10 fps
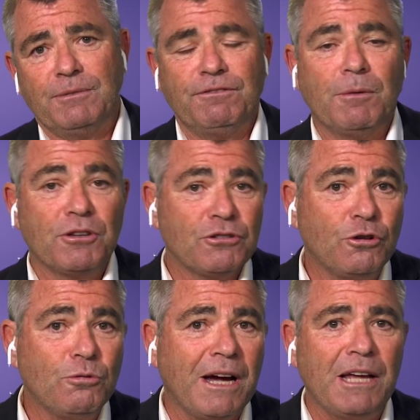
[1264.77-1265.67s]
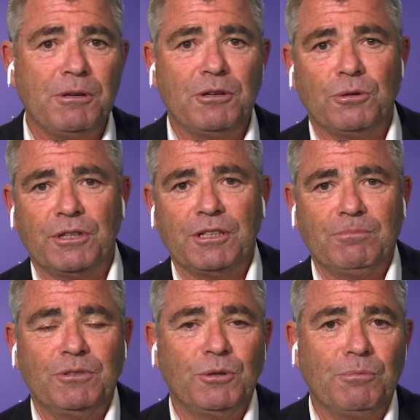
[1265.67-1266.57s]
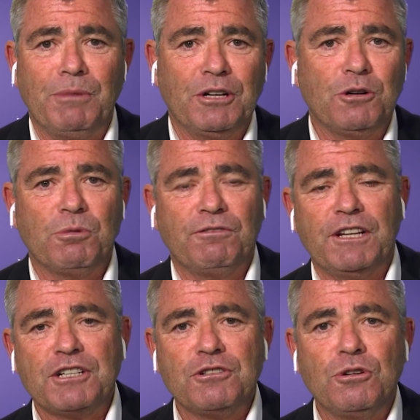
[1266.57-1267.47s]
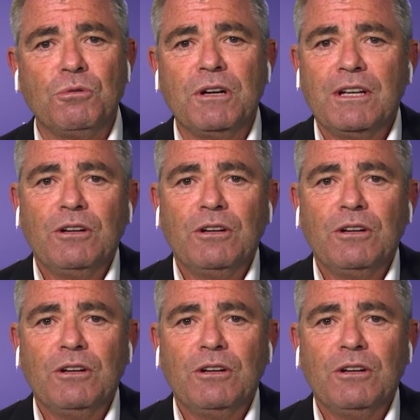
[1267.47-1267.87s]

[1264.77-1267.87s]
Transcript: from the school maybe, or the medical professional,